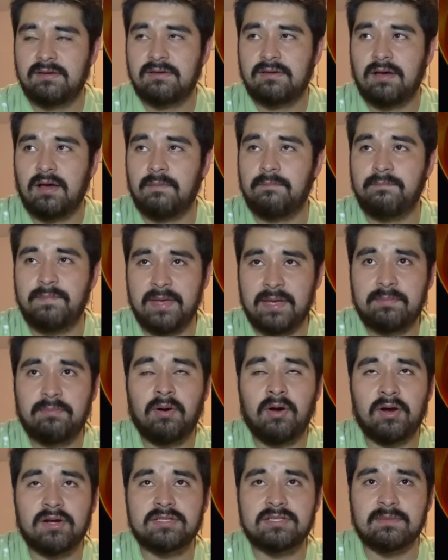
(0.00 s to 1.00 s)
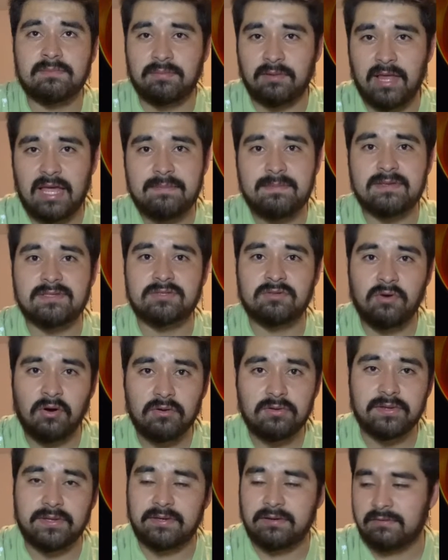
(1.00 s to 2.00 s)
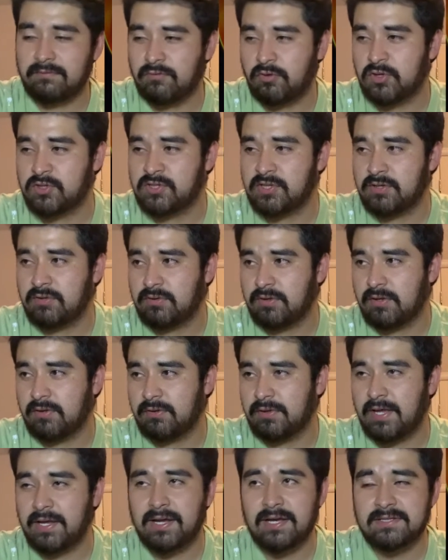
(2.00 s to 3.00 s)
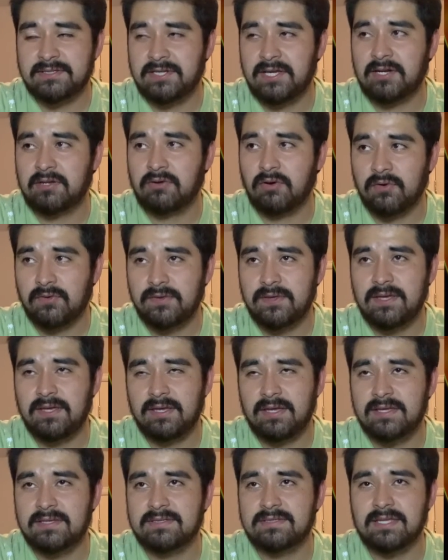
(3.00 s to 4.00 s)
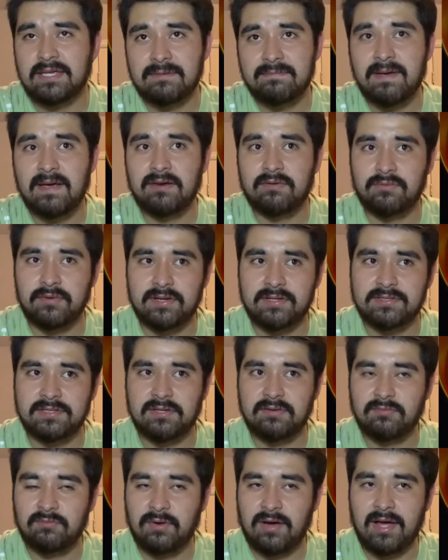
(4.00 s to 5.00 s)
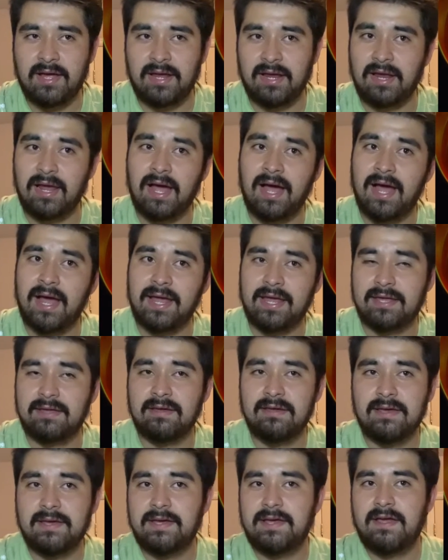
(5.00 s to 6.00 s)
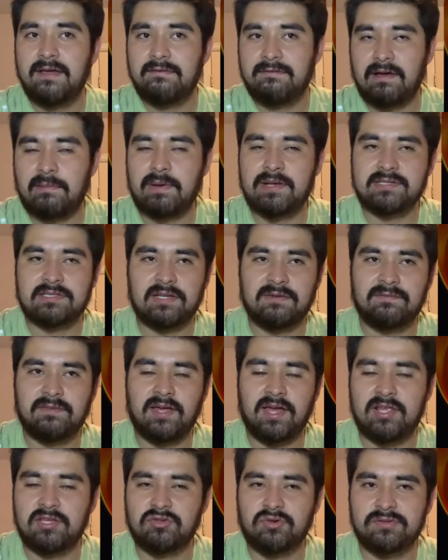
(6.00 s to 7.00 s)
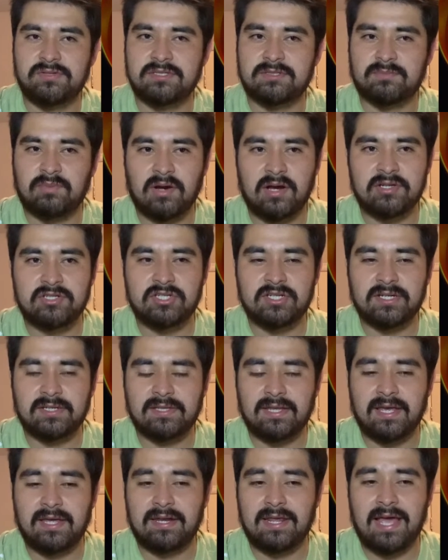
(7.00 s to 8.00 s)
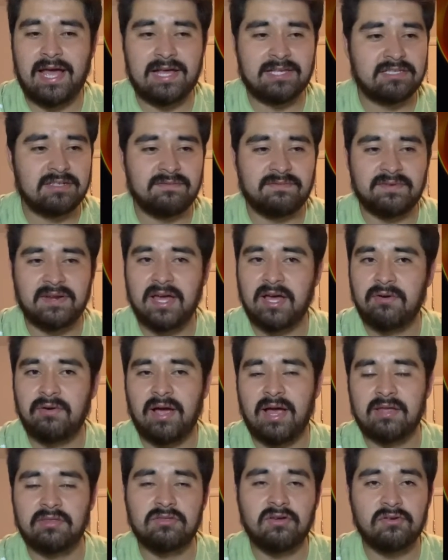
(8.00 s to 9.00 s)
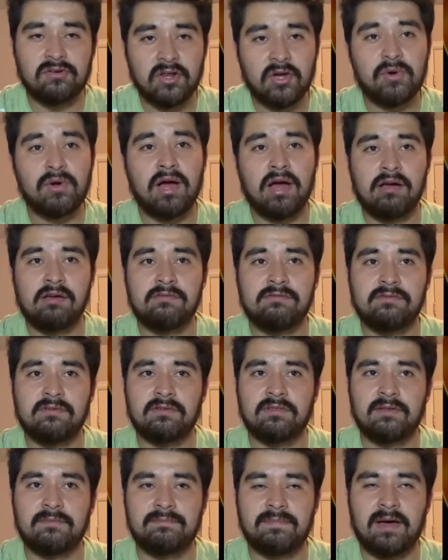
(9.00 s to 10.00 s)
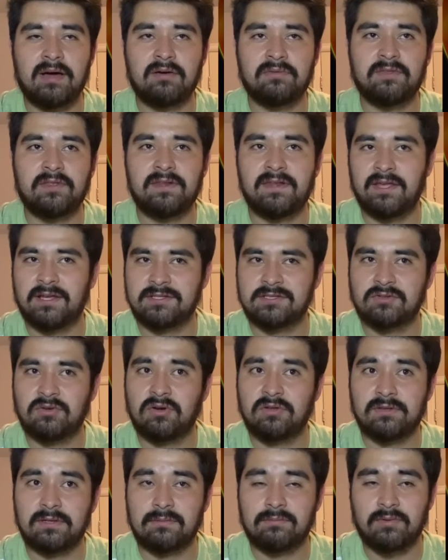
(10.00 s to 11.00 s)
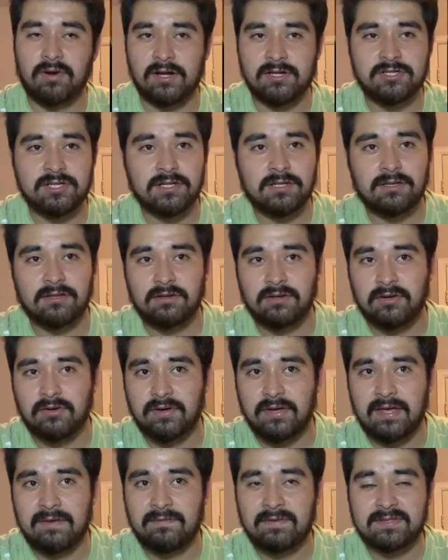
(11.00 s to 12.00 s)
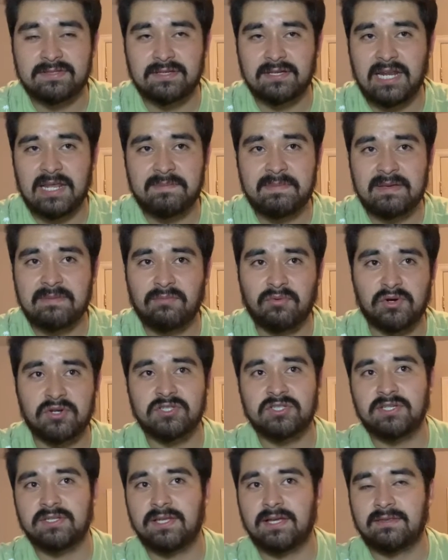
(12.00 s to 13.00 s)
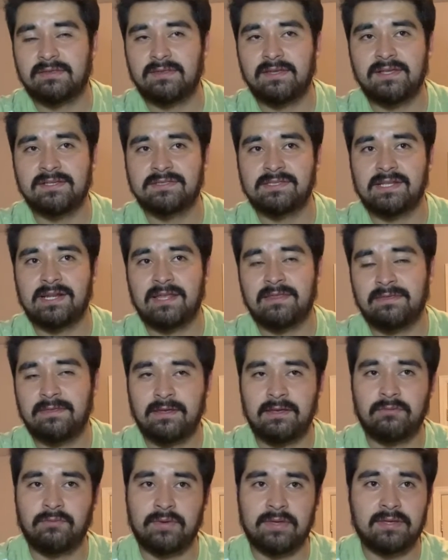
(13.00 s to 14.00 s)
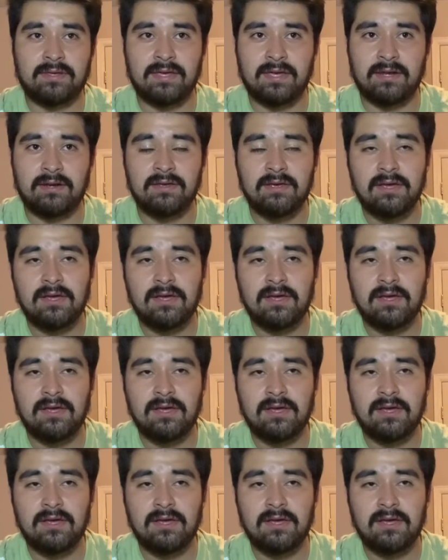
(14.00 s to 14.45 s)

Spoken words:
a big part to blame is GoldLink, unfortunately. Like I said, GoldLink is the main reason why I find myself not enjoying this project. And as of now, I don't know how I feel about the next GoldLink project. If it's gonna be more shit like this, then I think we can